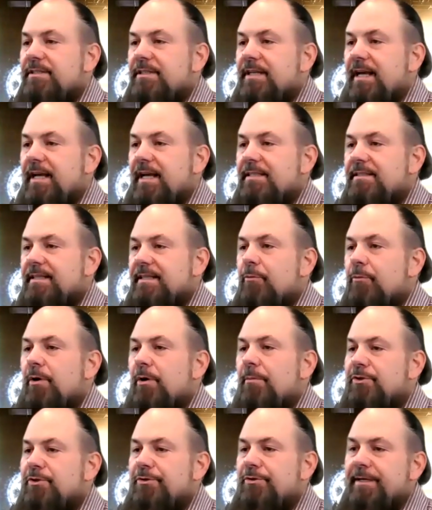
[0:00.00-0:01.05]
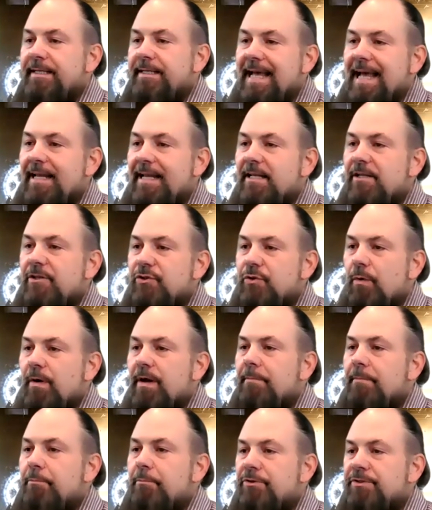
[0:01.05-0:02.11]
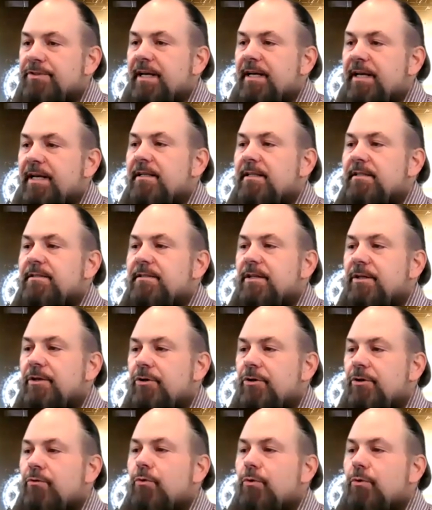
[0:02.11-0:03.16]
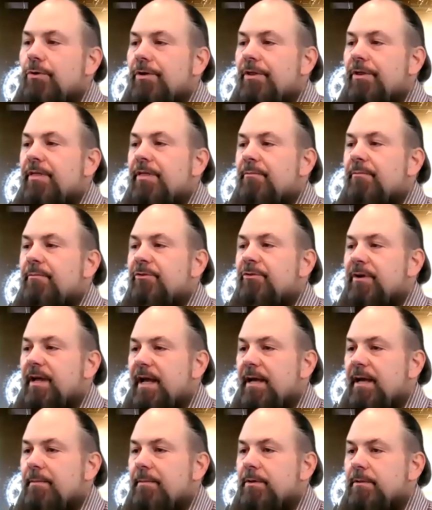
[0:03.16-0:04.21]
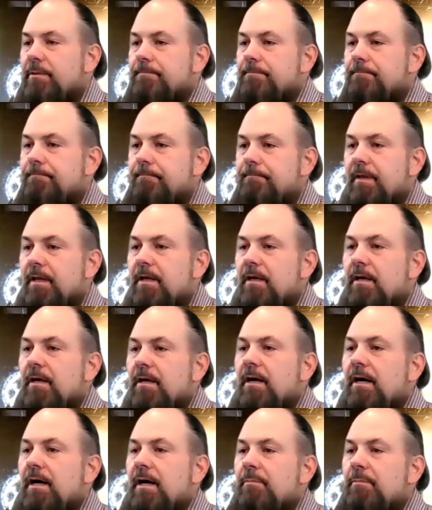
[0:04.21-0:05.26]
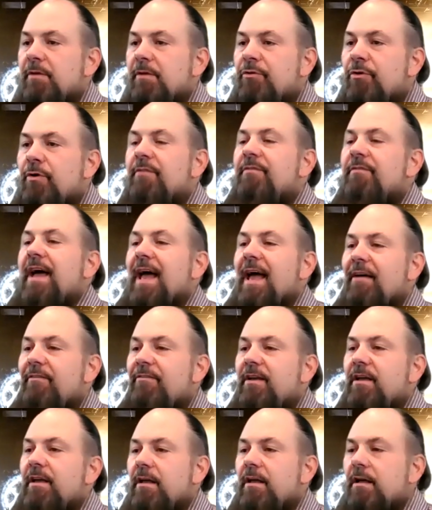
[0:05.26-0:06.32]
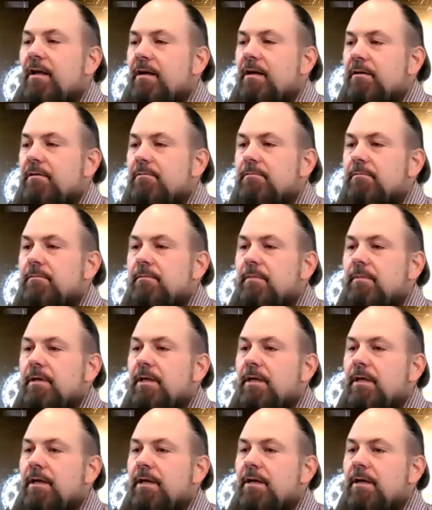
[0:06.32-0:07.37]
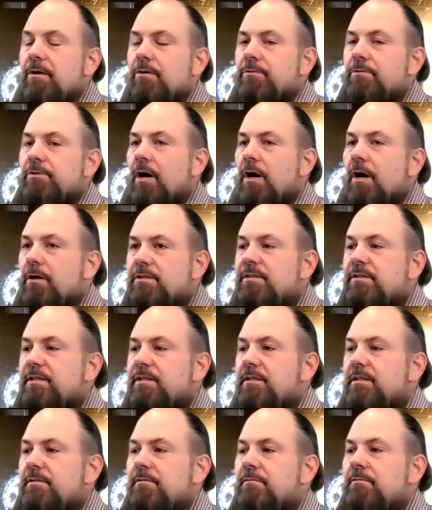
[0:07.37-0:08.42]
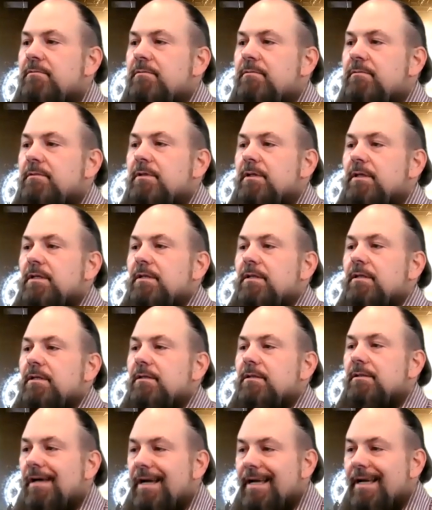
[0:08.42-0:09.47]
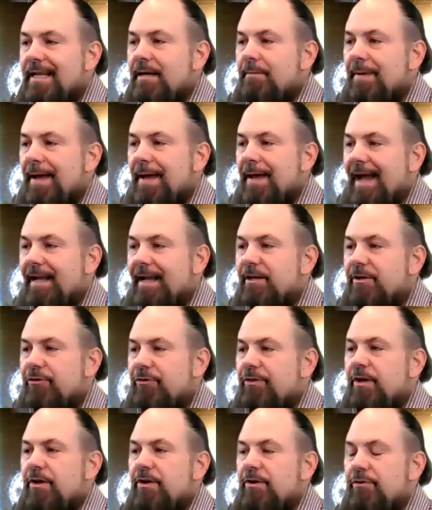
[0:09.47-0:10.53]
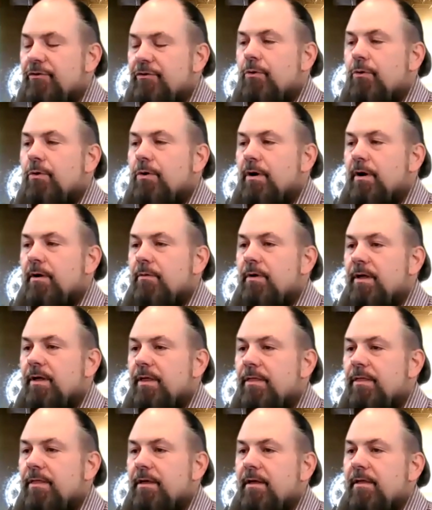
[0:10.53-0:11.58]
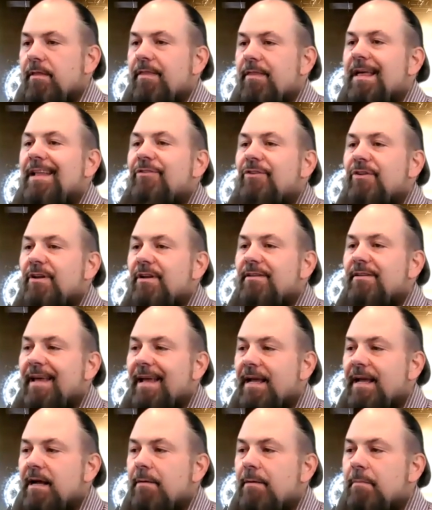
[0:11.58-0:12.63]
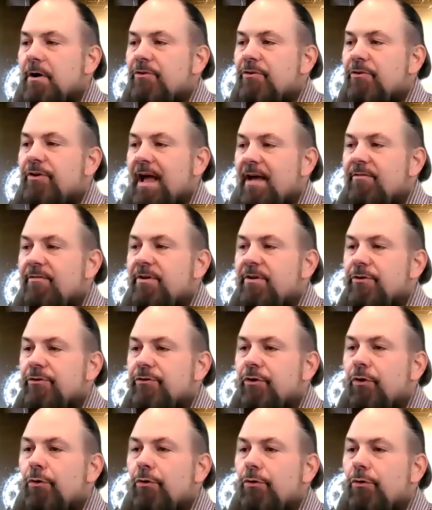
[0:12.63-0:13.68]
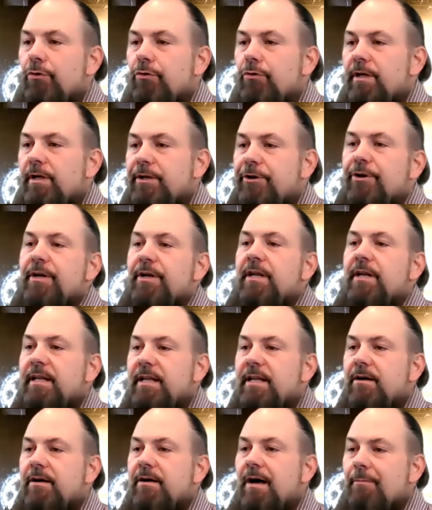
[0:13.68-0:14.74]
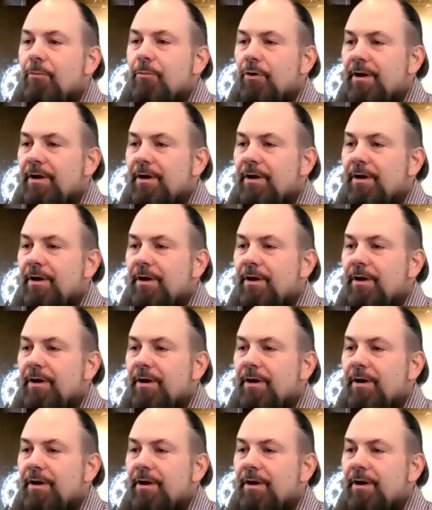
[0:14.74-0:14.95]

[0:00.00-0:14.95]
say somewhere between ten and twenty percent is a good rule of thumb for cable. Um, if you have a heavy, you know, tungsten lighting package that you're touring with, that's going to take a much heavier toll, and you're going to need a lot